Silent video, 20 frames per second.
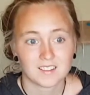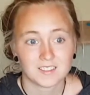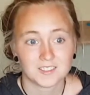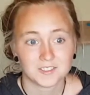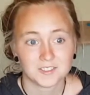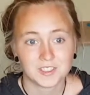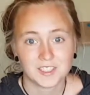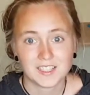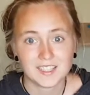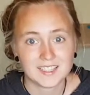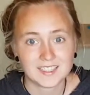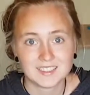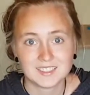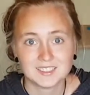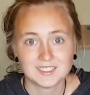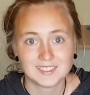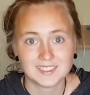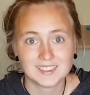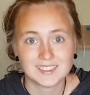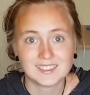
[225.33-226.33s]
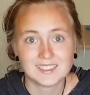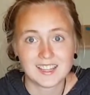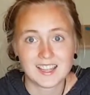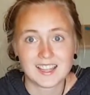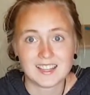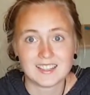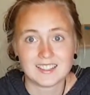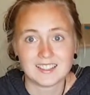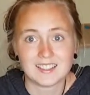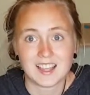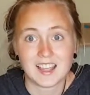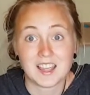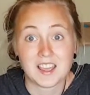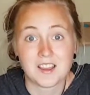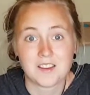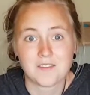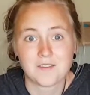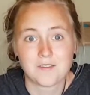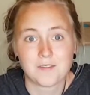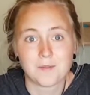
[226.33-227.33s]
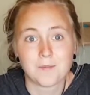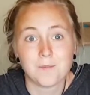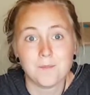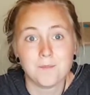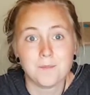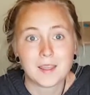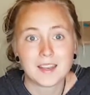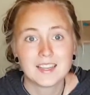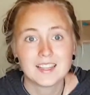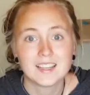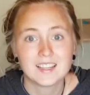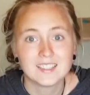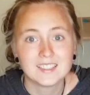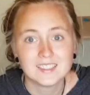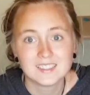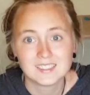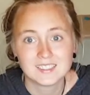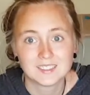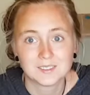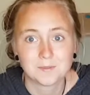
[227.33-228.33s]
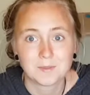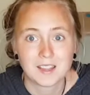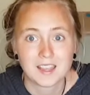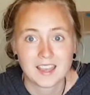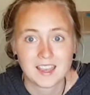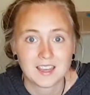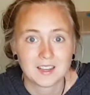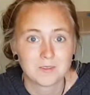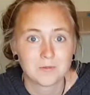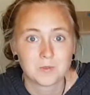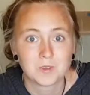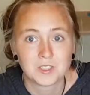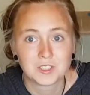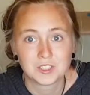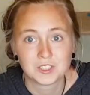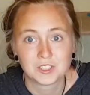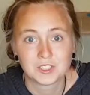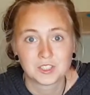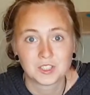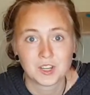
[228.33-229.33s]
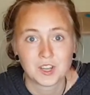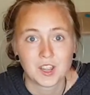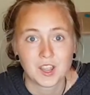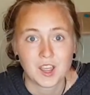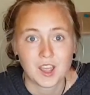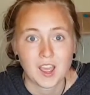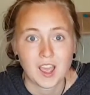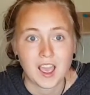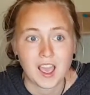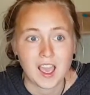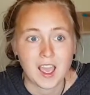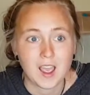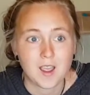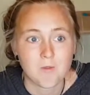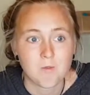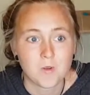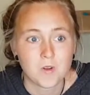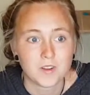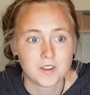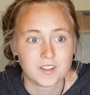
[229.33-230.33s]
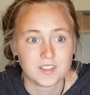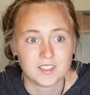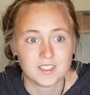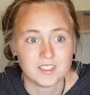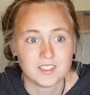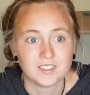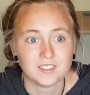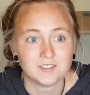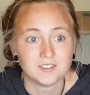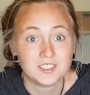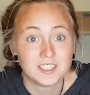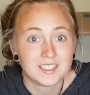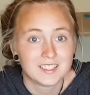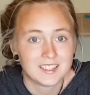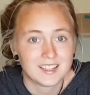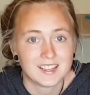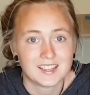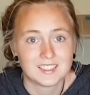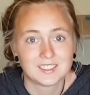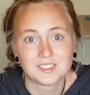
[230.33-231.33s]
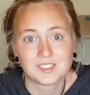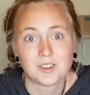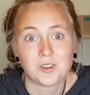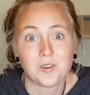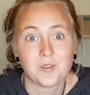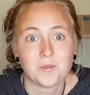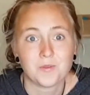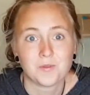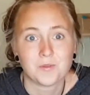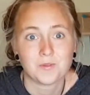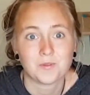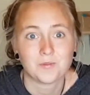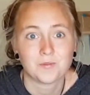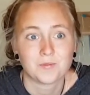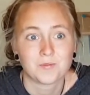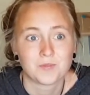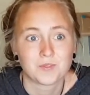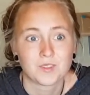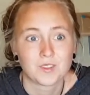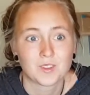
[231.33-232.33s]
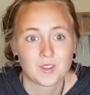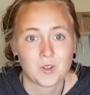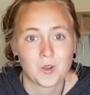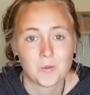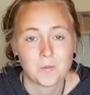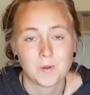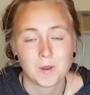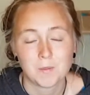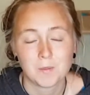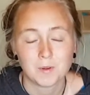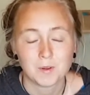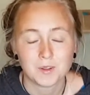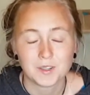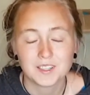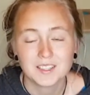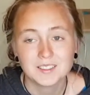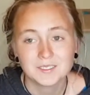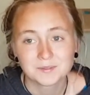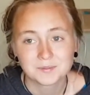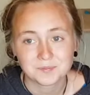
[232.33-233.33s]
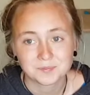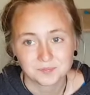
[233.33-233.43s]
really into it, and I have many ideas in my head which I want to realize on, on my body,